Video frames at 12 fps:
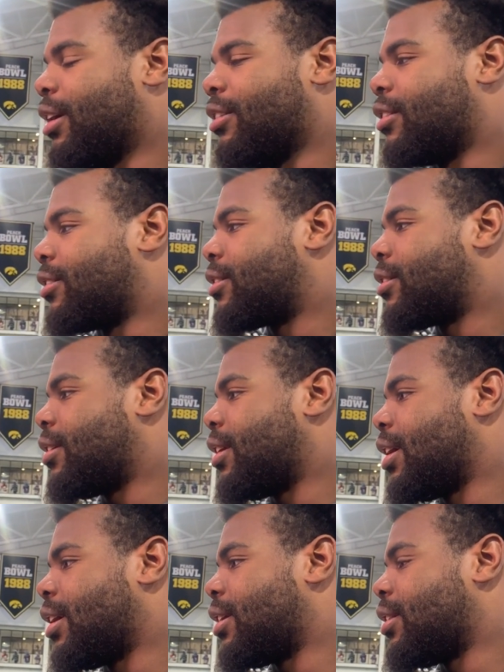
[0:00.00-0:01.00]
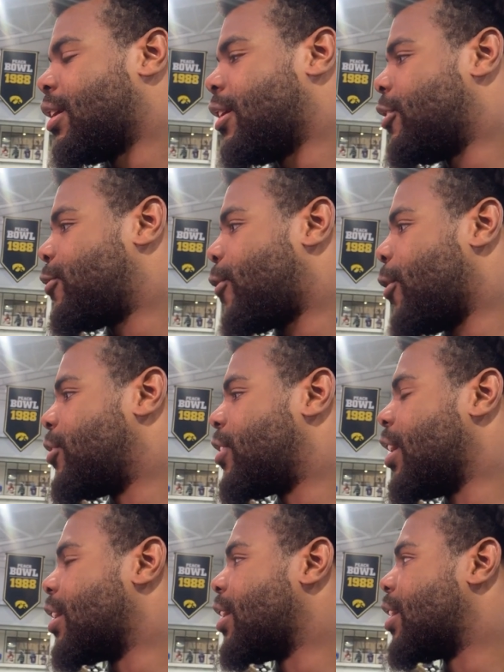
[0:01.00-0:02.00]
just his first
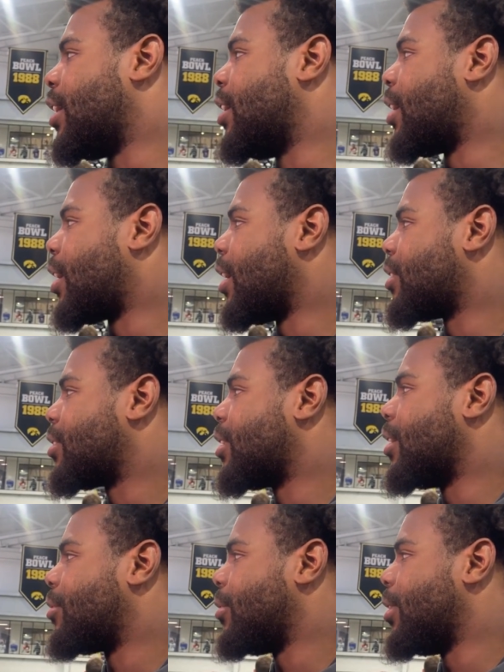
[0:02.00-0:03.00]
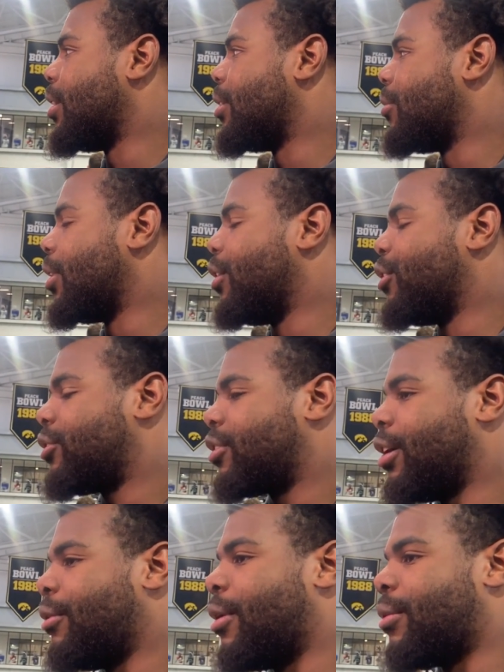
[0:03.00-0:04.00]
kick in Kenny. I think we
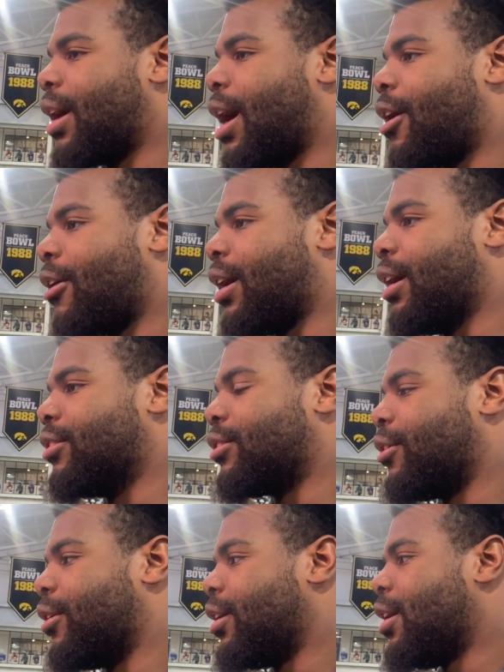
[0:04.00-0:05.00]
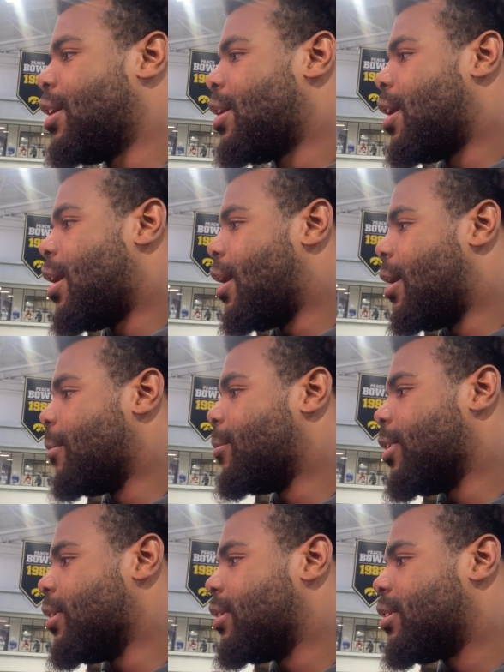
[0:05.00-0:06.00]
understood what we had our hands on,
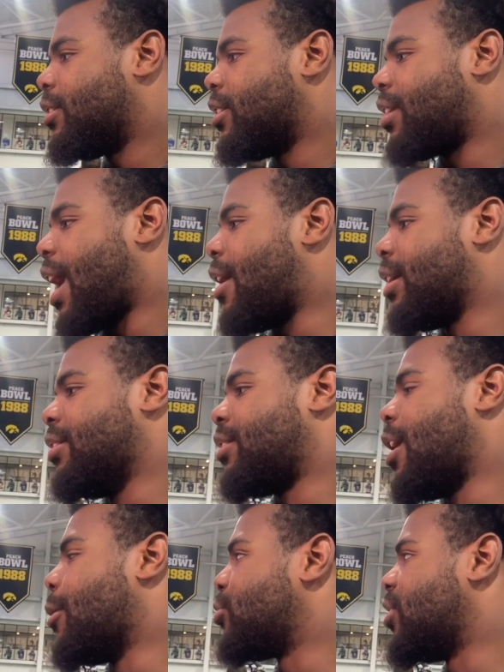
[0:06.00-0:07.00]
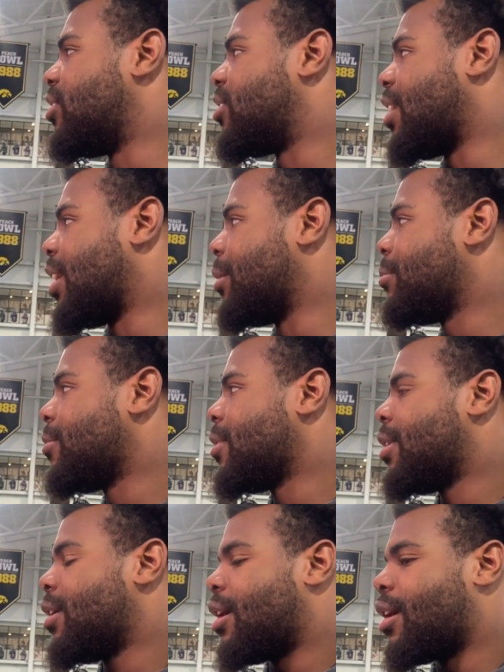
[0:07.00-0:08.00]
and just how he's helped this team.
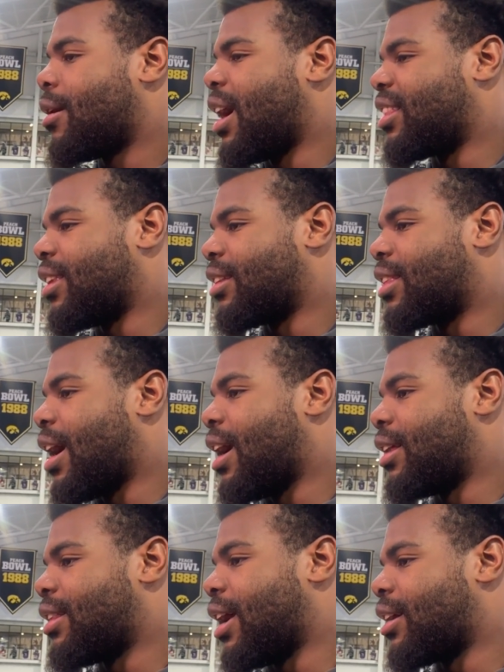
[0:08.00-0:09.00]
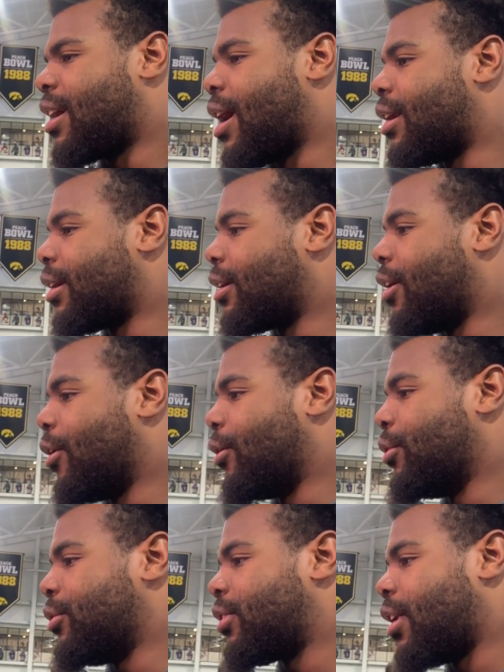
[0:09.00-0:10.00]
I think that kind of
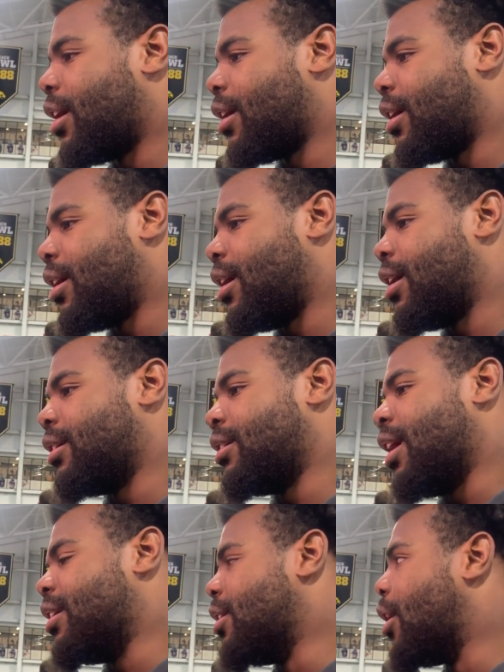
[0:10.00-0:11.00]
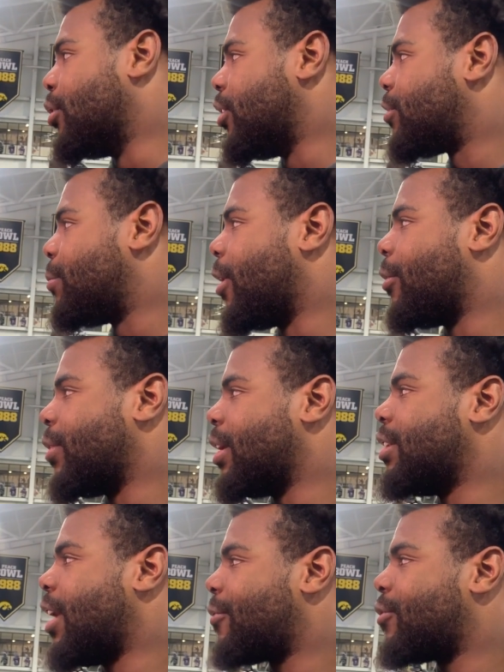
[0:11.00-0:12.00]
goes unnoticed, but
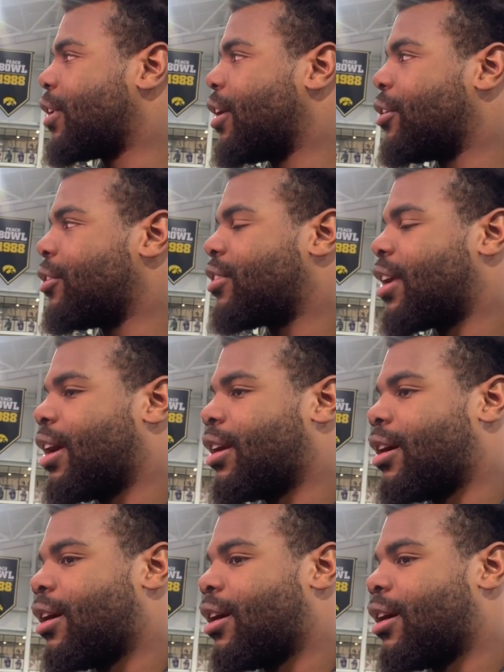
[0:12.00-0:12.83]
we definitely understand